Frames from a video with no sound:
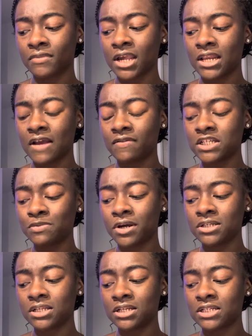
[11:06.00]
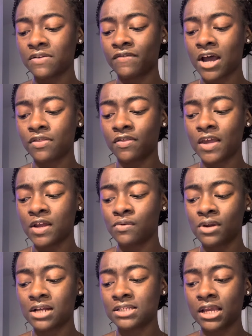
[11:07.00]
And that this person is a father, they do
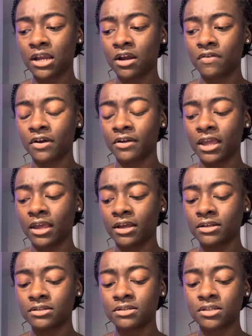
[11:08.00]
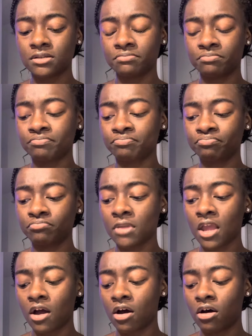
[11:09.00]
not take care of their kids
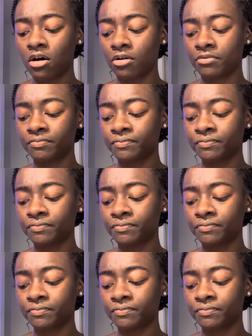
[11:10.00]
at all.